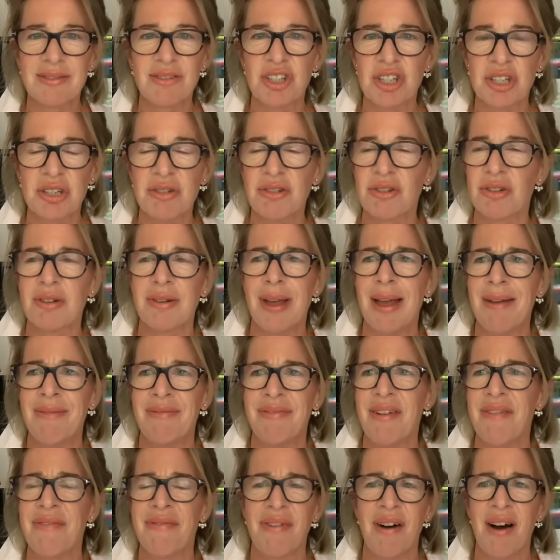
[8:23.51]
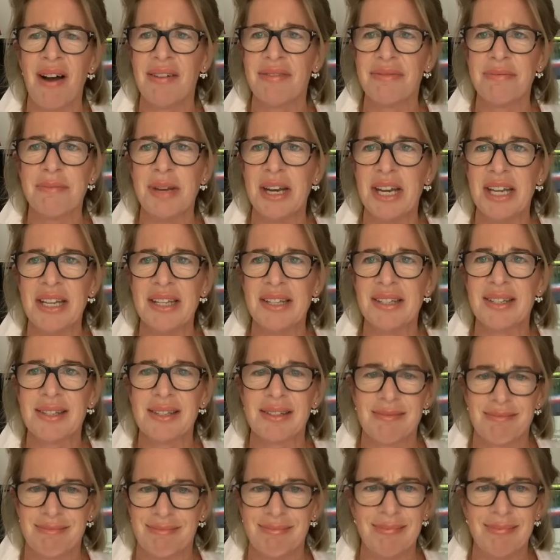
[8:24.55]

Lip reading: children every 5 minutes.